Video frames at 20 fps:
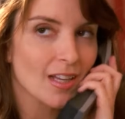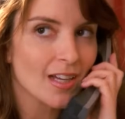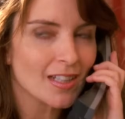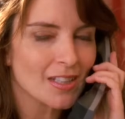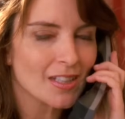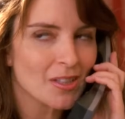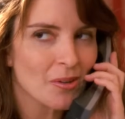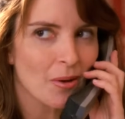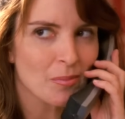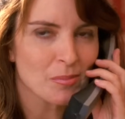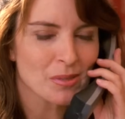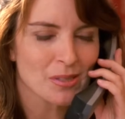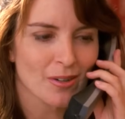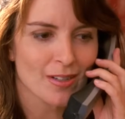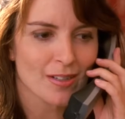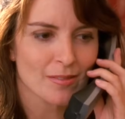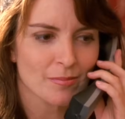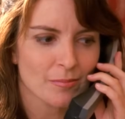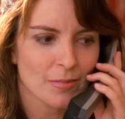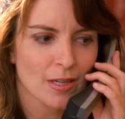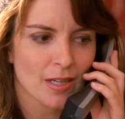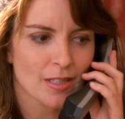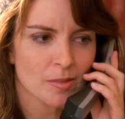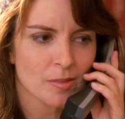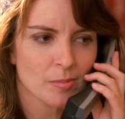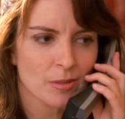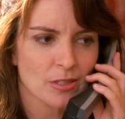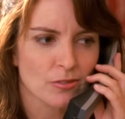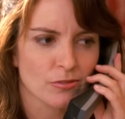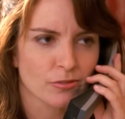Hello, I'm sorry. May I
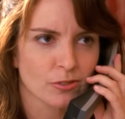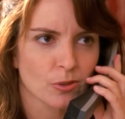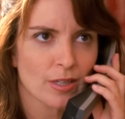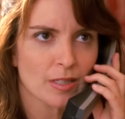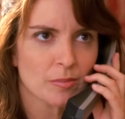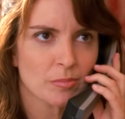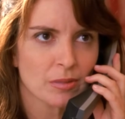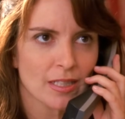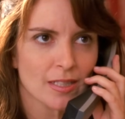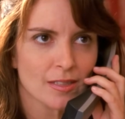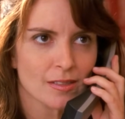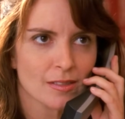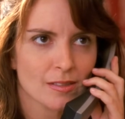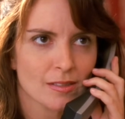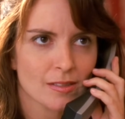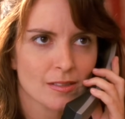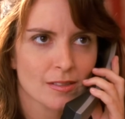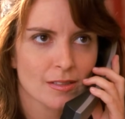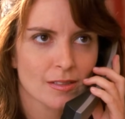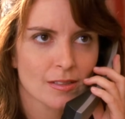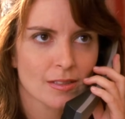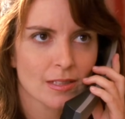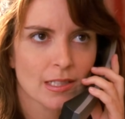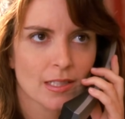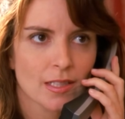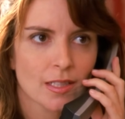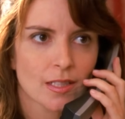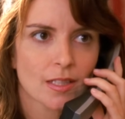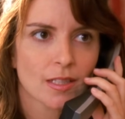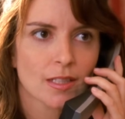speak to Floyd, please?
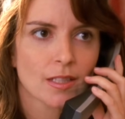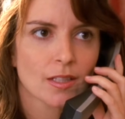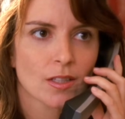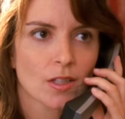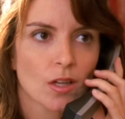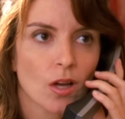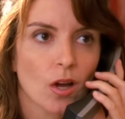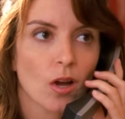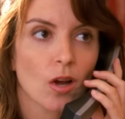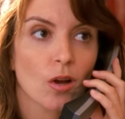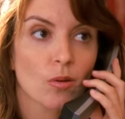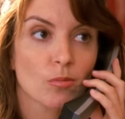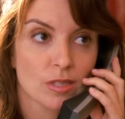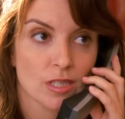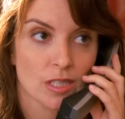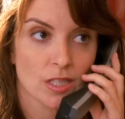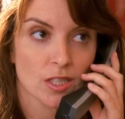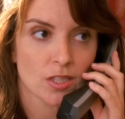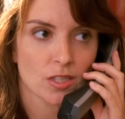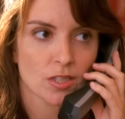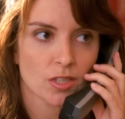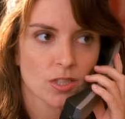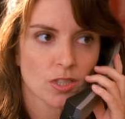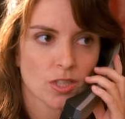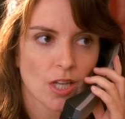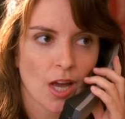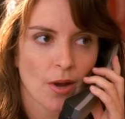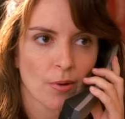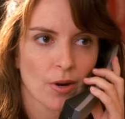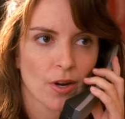Oh, he's in the
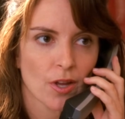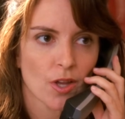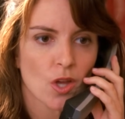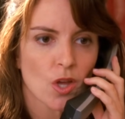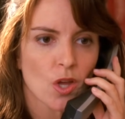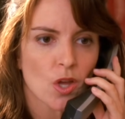shower.